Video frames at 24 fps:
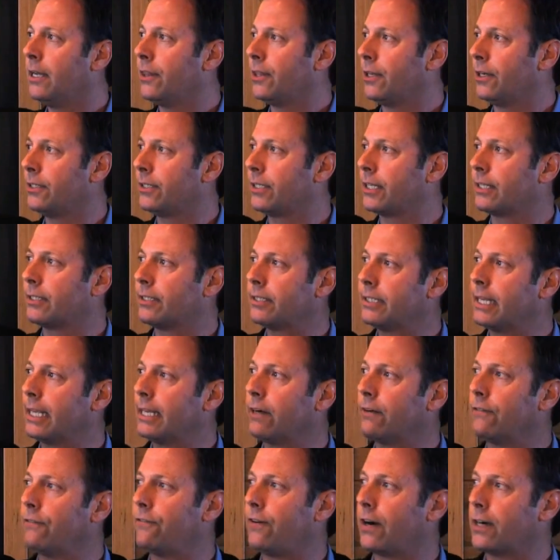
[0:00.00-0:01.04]
There's the
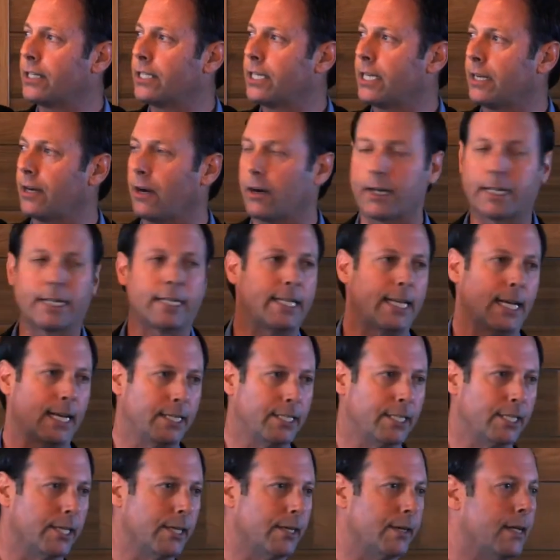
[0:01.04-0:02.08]
single function
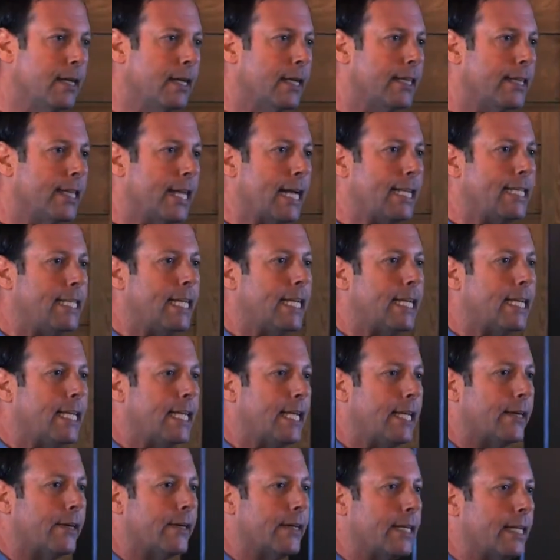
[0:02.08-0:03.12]
architecture. The idea
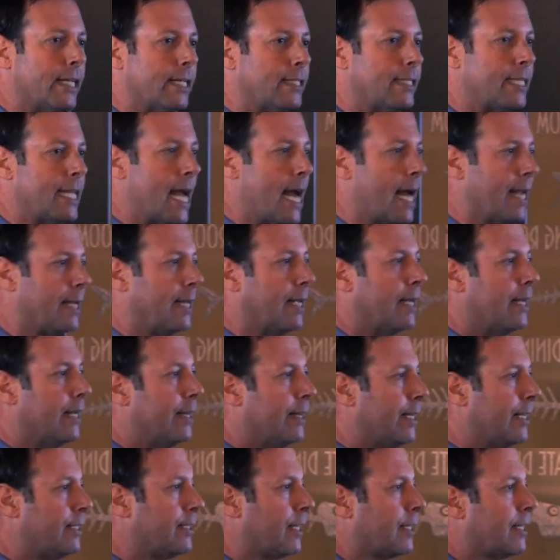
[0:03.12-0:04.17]
here is that
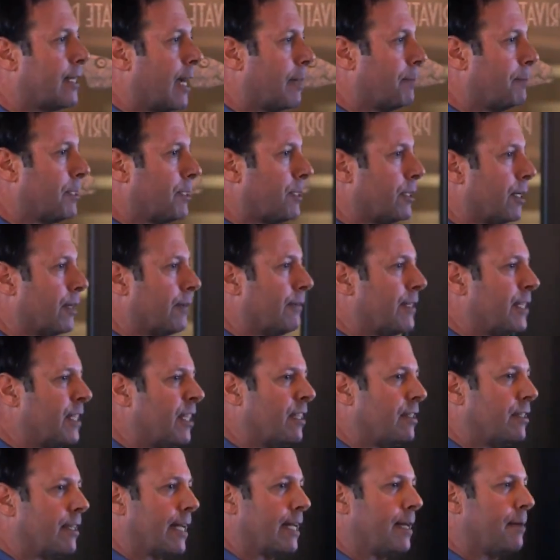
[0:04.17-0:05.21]
these are type of
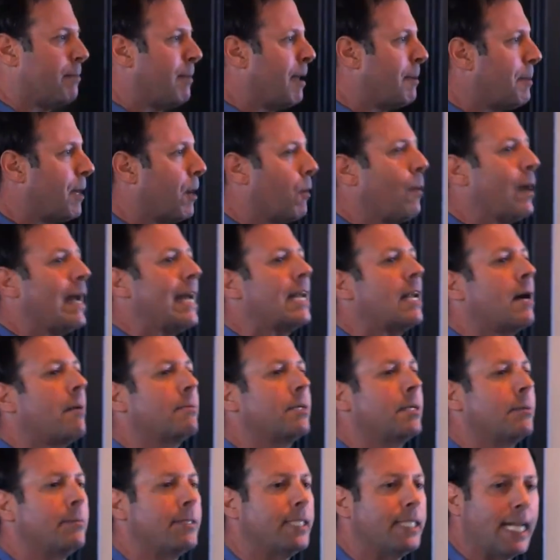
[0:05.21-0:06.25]
services like maybe a WAN
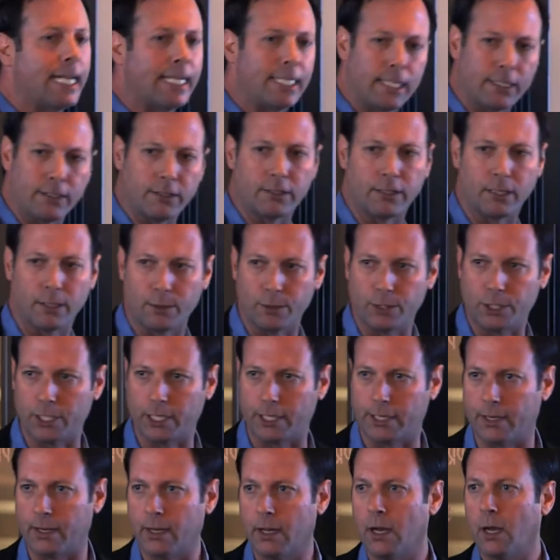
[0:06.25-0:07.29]
optimization
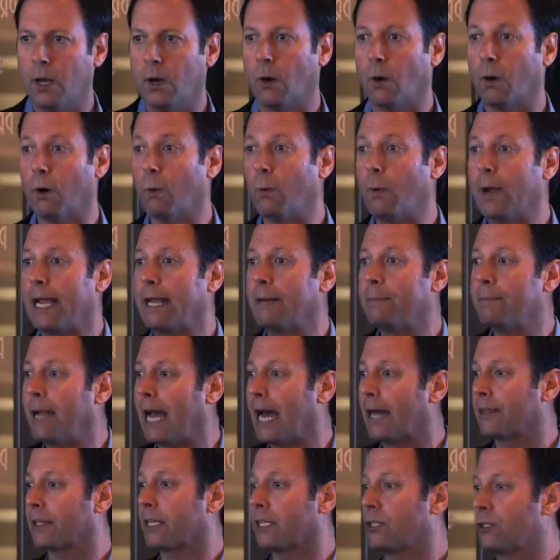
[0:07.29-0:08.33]
solution or a WAN
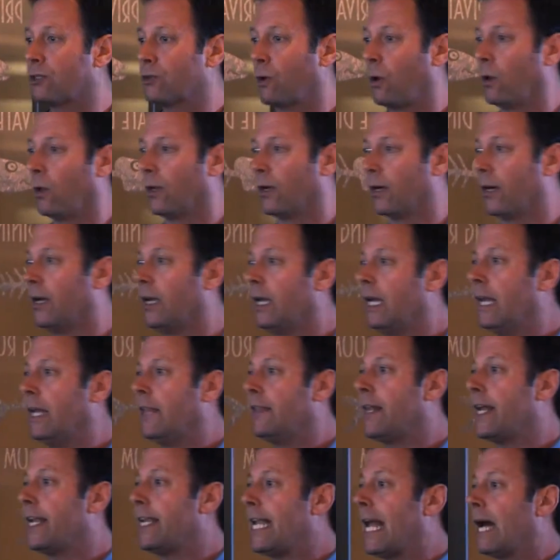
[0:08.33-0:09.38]
path controller
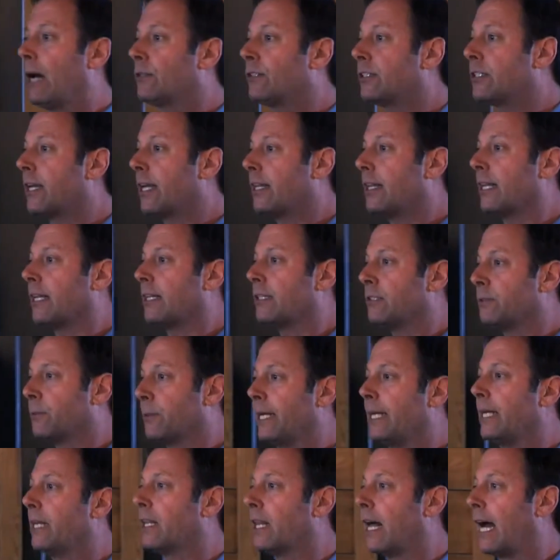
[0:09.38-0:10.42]
that now suddenly has
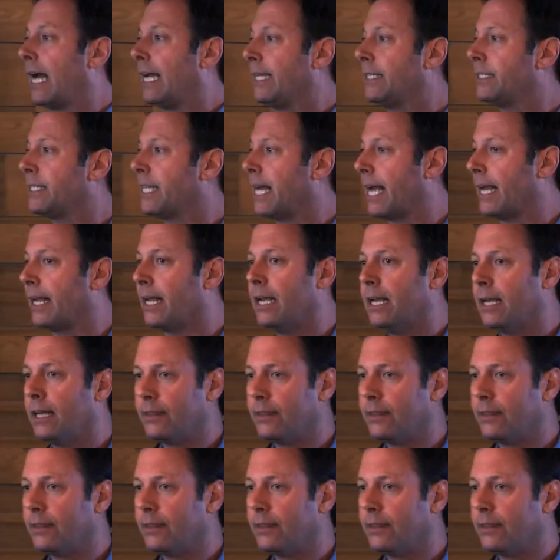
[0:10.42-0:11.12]
realized that